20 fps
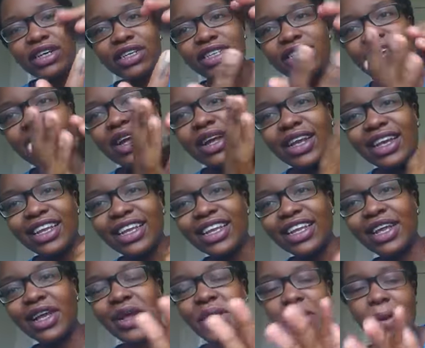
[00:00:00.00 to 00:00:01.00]

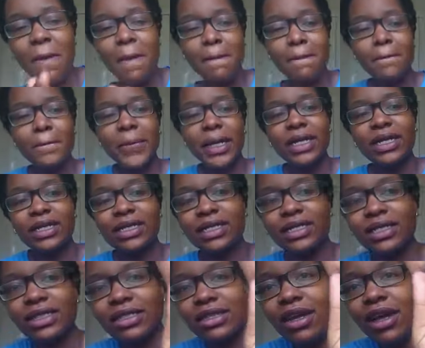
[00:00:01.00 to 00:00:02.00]
detangling, but
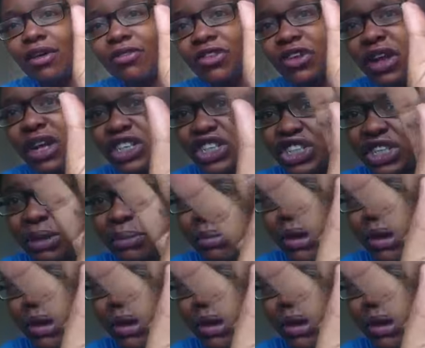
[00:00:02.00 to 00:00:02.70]
after actually a